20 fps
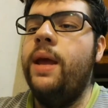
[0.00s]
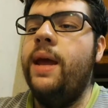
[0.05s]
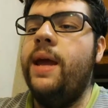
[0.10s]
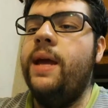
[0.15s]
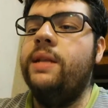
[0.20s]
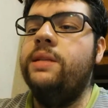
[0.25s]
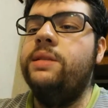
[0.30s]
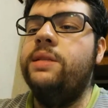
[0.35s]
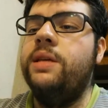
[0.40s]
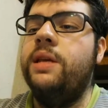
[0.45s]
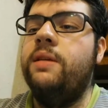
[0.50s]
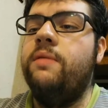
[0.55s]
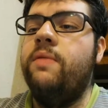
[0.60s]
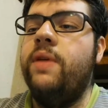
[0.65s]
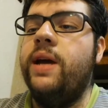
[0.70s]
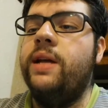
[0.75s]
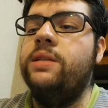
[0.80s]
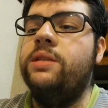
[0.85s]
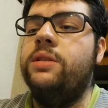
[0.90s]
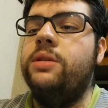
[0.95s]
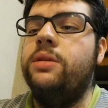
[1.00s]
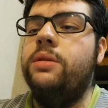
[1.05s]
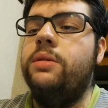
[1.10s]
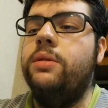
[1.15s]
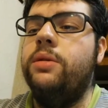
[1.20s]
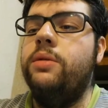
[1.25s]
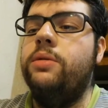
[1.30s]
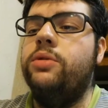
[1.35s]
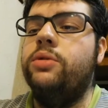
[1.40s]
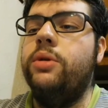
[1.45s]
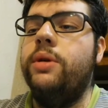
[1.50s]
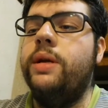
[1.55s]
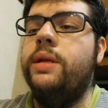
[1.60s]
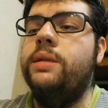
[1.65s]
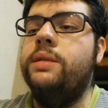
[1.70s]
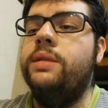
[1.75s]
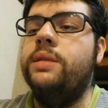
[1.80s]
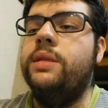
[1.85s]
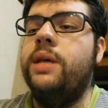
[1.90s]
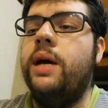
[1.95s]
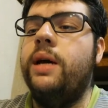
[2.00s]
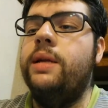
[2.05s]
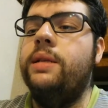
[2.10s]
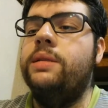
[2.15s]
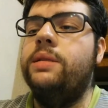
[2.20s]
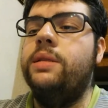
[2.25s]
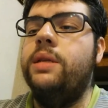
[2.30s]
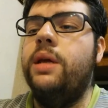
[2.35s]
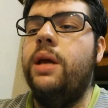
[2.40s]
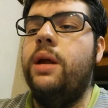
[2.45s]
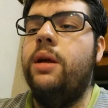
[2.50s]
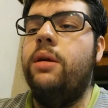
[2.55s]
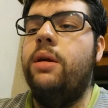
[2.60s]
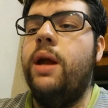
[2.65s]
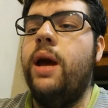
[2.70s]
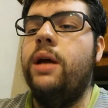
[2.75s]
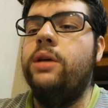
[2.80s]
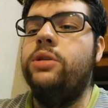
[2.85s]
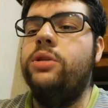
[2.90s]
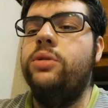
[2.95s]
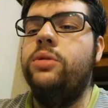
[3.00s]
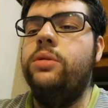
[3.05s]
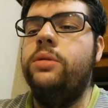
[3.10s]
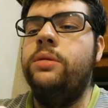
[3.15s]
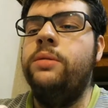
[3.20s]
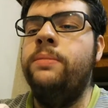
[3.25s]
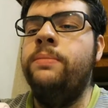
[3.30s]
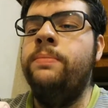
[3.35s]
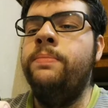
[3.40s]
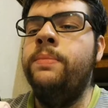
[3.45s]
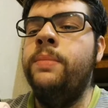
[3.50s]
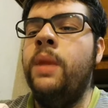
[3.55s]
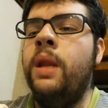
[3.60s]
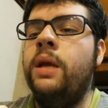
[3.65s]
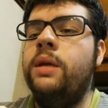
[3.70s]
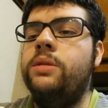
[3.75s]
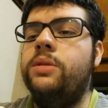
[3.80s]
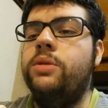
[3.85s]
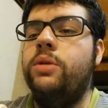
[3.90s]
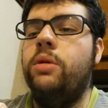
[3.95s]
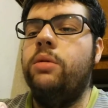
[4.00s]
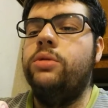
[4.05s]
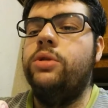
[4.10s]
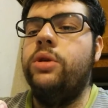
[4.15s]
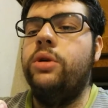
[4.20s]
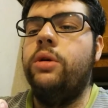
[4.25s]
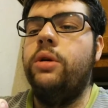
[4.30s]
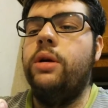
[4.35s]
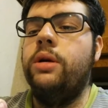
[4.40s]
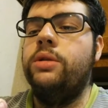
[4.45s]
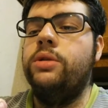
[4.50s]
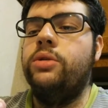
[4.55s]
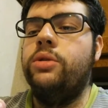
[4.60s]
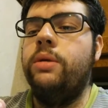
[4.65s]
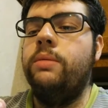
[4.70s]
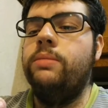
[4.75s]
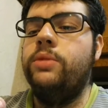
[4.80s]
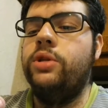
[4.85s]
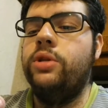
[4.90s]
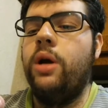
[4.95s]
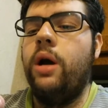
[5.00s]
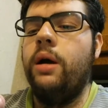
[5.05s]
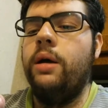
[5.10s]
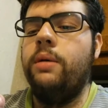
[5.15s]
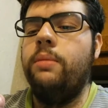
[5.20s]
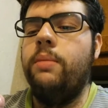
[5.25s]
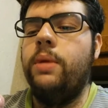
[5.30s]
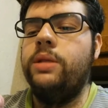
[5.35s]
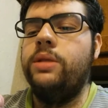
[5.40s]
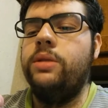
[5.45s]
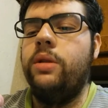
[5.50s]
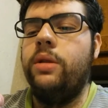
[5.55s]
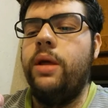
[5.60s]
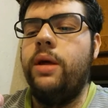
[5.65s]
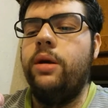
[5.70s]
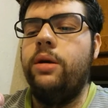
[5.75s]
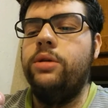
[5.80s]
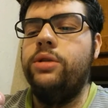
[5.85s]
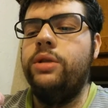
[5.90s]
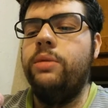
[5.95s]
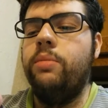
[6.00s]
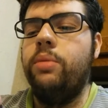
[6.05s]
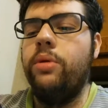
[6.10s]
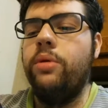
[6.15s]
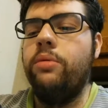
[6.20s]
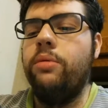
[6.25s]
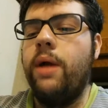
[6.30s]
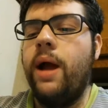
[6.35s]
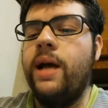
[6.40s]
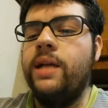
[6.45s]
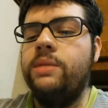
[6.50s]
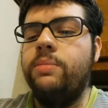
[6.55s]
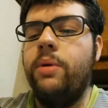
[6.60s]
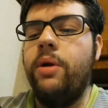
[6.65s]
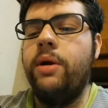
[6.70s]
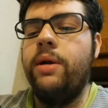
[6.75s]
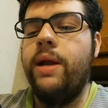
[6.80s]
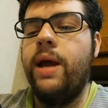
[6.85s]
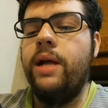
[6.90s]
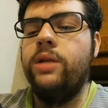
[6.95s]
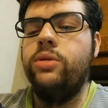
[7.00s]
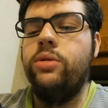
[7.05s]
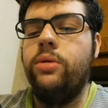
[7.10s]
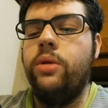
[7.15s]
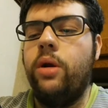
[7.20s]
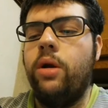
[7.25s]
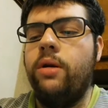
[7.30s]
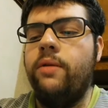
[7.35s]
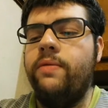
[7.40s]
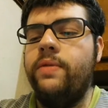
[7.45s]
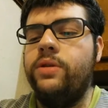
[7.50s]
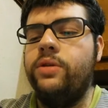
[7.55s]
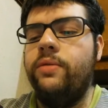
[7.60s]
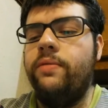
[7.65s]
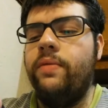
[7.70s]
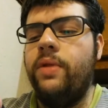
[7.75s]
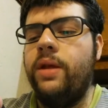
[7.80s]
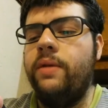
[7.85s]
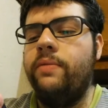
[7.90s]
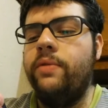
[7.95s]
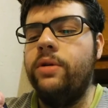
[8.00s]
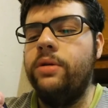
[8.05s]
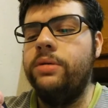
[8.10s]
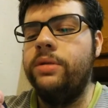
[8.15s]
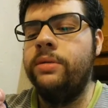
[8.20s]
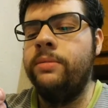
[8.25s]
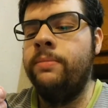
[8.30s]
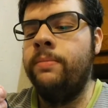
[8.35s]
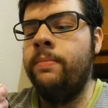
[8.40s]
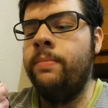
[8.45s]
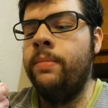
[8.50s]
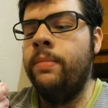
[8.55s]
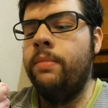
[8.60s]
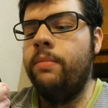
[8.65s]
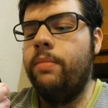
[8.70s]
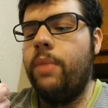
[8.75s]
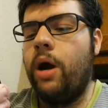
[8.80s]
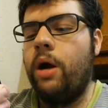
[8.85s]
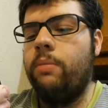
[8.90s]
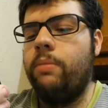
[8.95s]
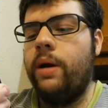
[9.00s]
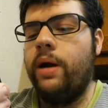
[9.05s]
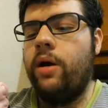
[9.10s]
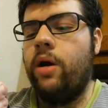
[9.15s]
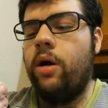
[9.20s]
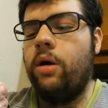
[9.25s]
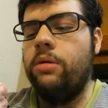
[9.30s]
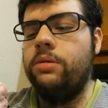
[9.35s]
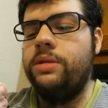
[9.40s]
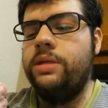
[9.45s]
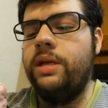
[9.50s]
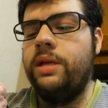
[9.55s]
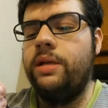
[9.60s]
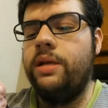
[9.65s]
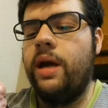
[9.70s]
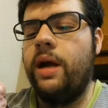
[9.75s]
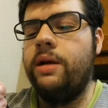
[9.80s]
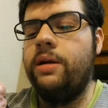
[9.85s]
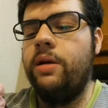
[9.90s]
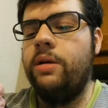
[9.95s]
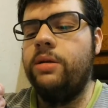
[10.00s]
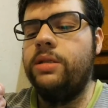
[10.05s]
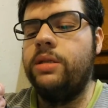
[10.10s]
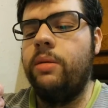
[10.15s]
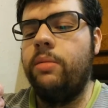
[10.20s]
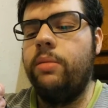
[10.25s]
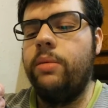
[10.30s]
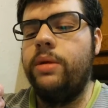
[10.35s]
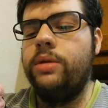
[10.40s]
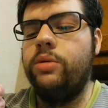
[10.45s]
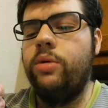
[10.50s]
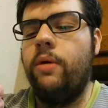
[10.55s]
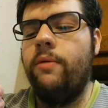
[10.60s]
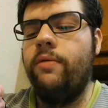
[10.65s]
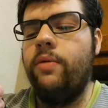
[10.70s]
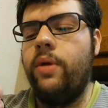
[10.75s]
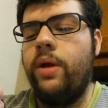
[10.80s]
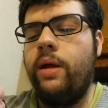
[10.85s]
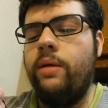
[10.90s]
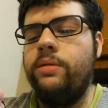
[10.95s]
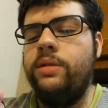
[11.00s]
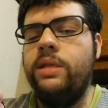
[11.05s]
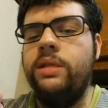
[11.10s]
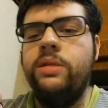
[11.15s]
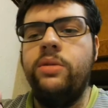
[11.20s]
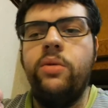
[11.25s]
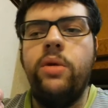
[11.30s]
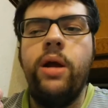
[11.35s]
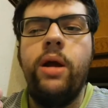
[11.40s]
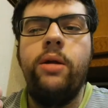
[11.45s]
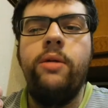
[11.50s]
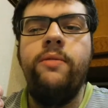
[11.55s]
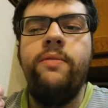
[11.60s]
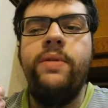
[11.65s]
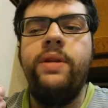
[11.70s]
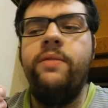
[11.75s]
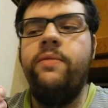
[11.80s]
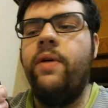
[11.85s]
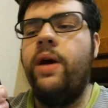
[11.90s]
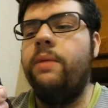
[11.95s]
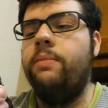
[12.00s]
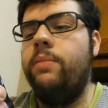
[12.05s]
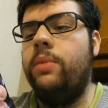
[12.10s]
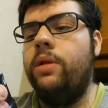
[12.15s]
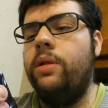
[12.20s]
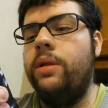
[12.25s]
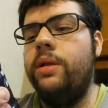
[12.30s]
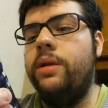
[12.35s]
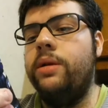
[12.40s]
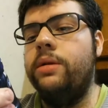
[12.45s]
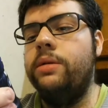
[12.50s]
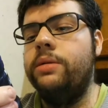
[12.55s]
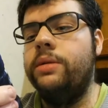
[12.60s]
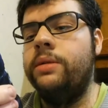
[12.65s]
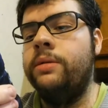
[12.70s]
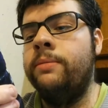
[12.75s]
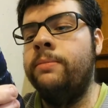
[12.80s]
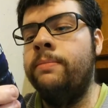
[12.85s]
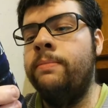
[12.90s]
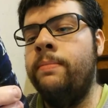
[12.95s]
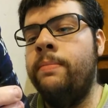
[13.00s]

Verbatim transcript: ANSI Advanced Nutrient Science International. Zero Sugar Extreme Shock Muscle Energy Blue Raspberry Natural and Artificial Flavors. Powered by CarnoSyn Dietary Supplement, 12 fluid ounces, 355 milliliters.